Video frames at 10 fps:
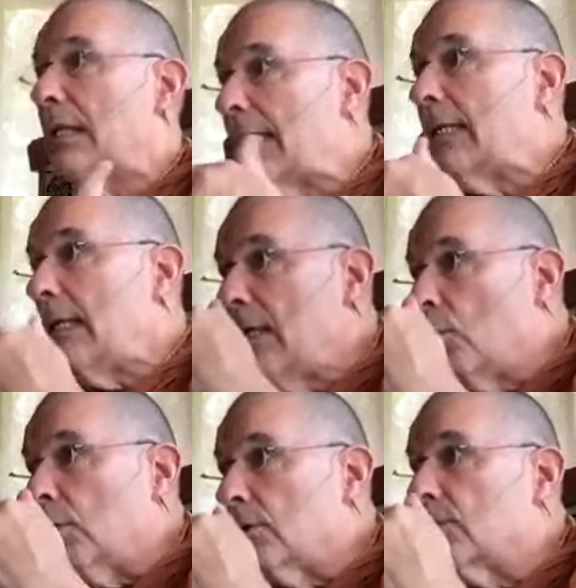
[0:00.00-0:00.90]
like
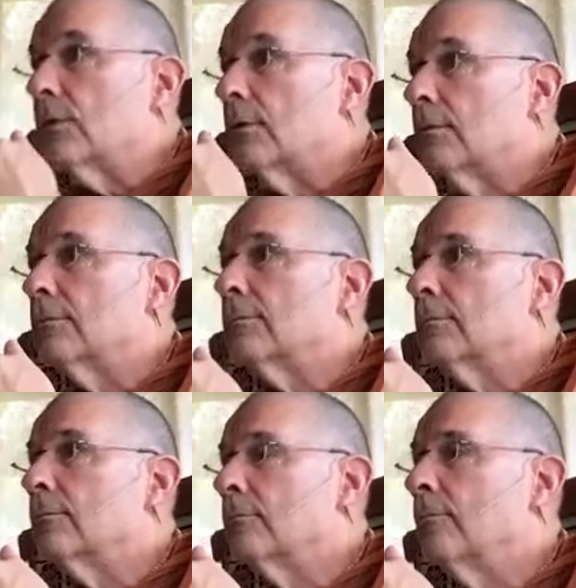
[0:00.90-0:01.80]
equals.
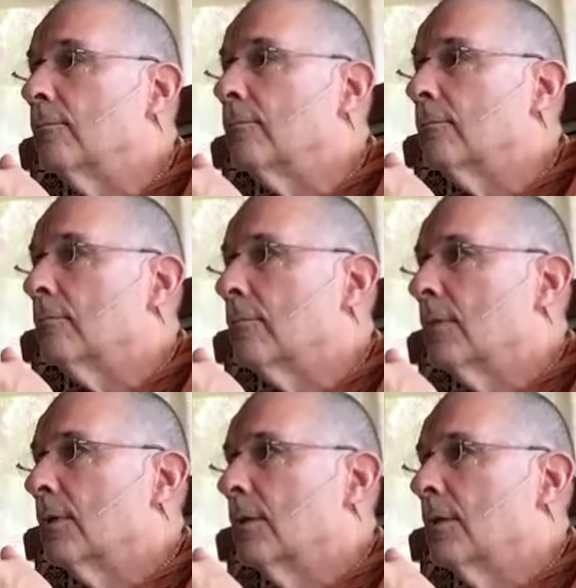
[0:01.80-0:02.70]

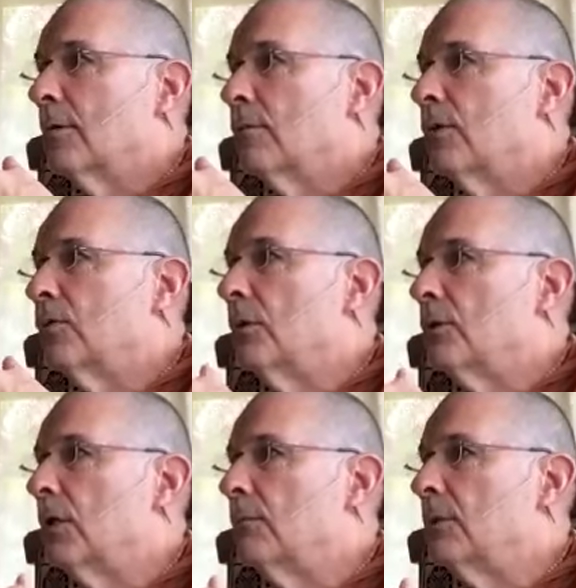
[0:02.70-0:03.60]

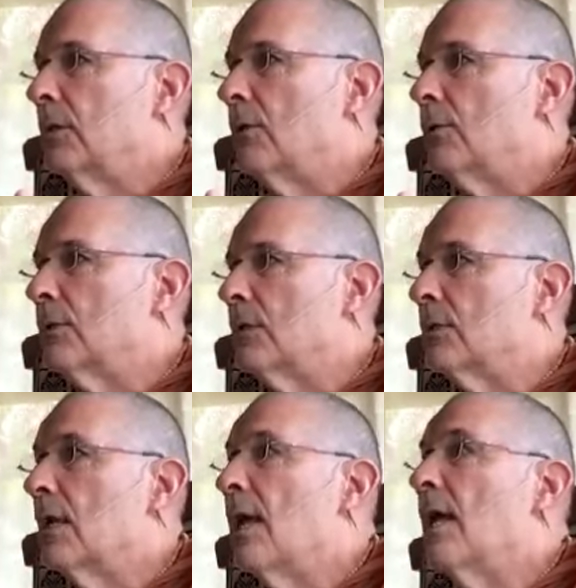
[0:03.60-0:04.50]
Vishwanath Chakravarti Thakur
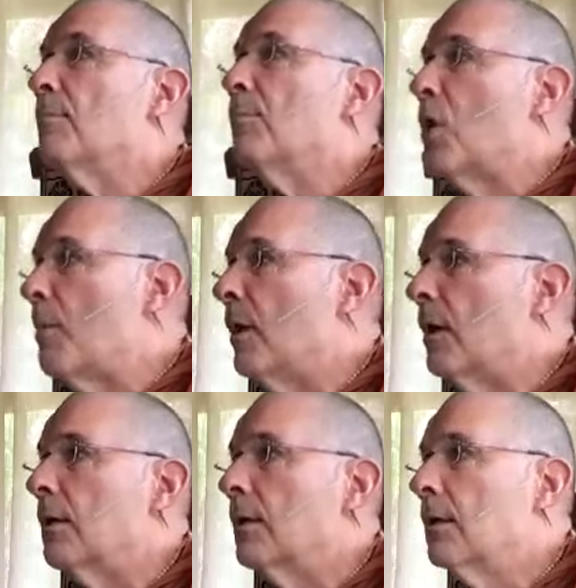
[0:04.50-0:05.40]
says, and
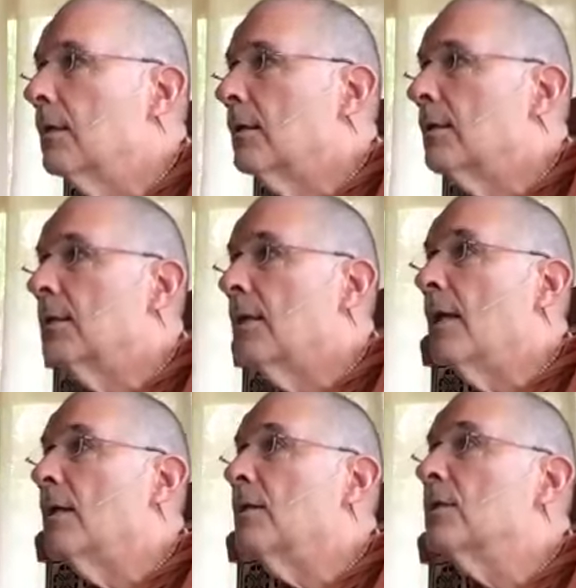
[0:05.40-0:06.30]
Brahma
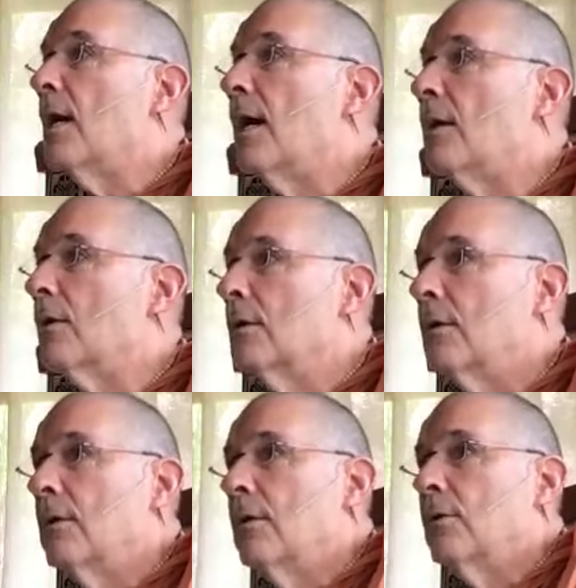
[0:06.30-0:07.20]
had a desire
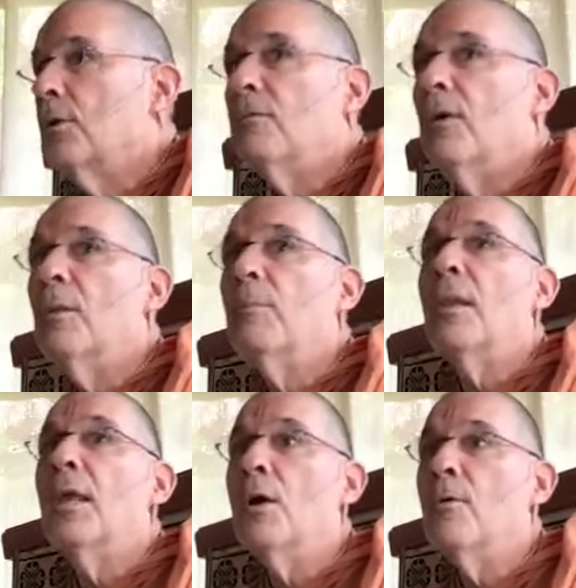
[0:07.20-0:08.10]
to develop
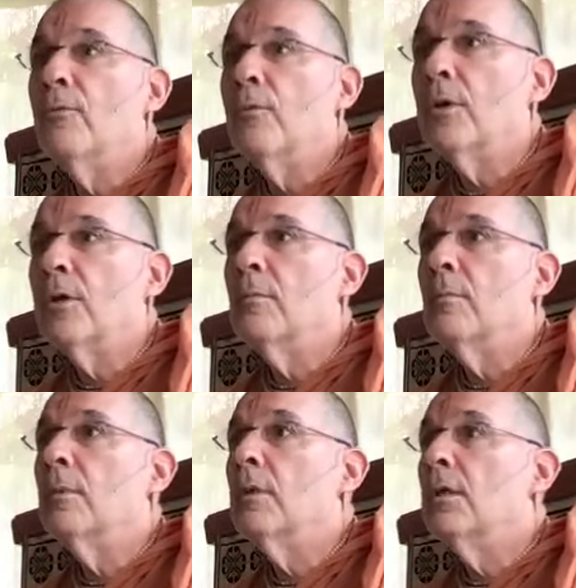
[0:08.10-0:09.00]
love for
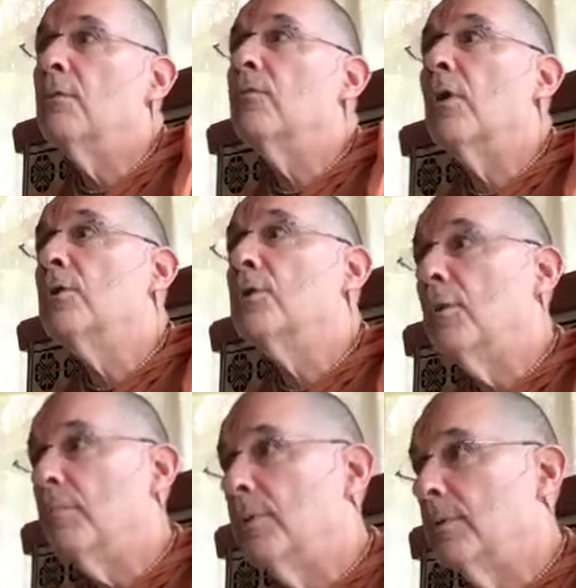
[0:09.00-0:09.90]
him in
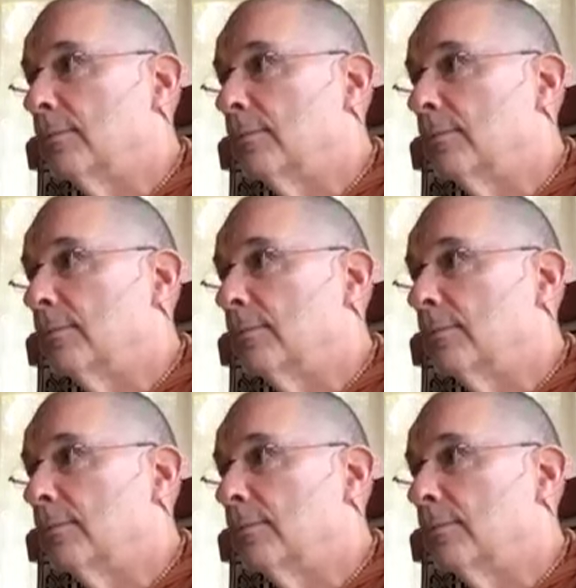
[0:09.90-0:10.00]
friendship.